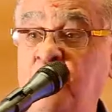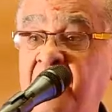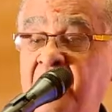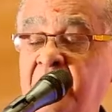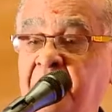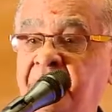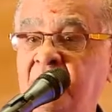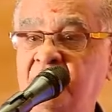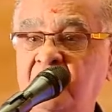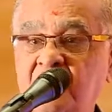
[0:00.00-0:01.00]
to
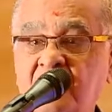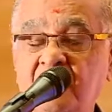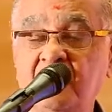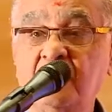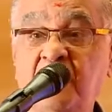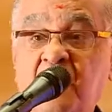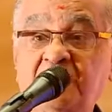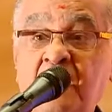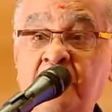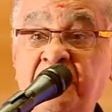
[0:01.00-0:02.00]
me
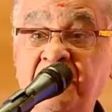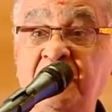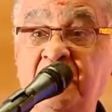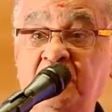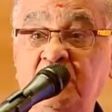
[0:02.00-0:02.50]
because I am teaching